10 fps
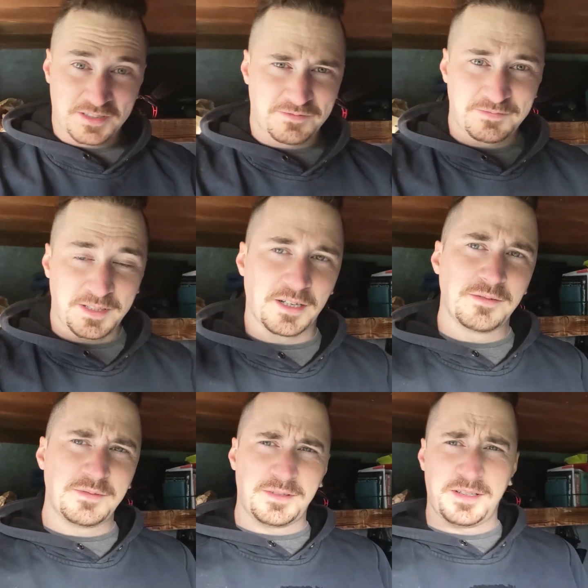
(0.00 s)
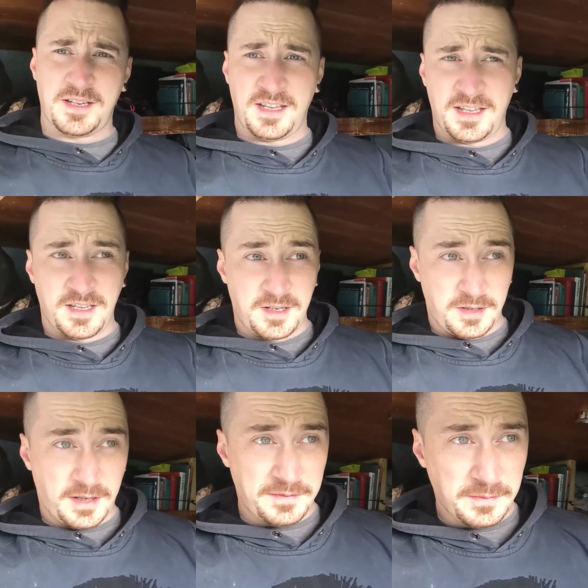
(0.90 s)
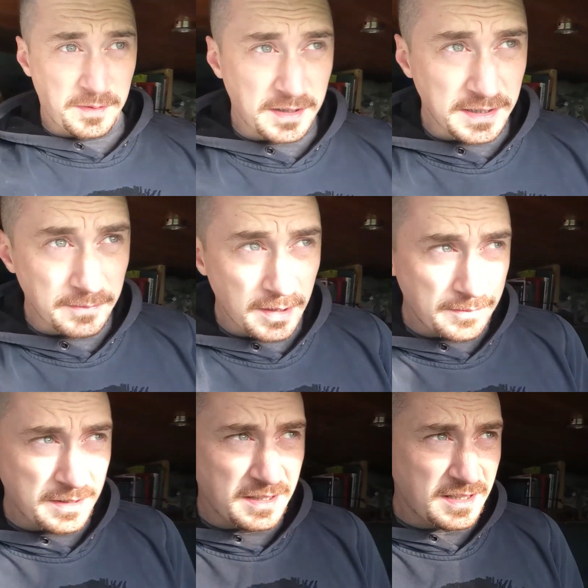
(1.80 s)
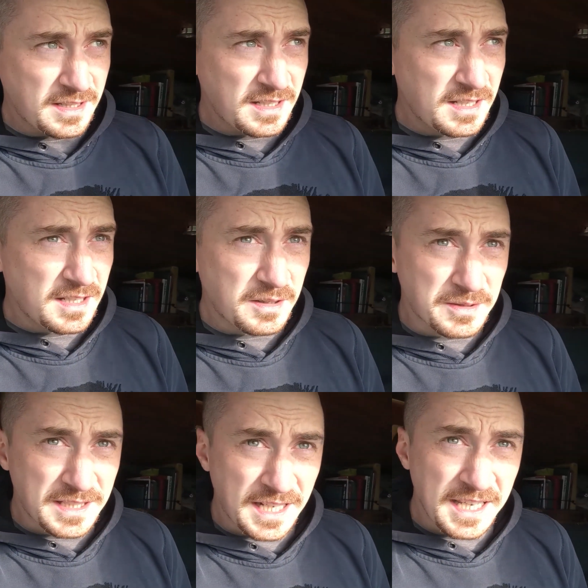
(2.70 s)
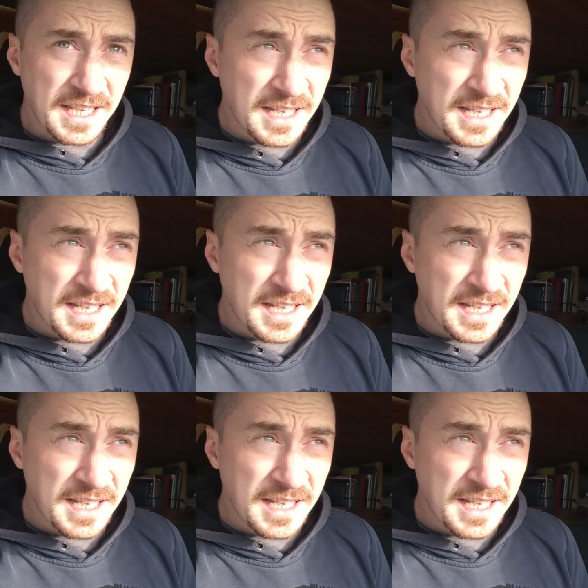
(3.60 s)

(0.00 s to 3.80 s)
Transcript: of, you know, not having to work at the moment, or today.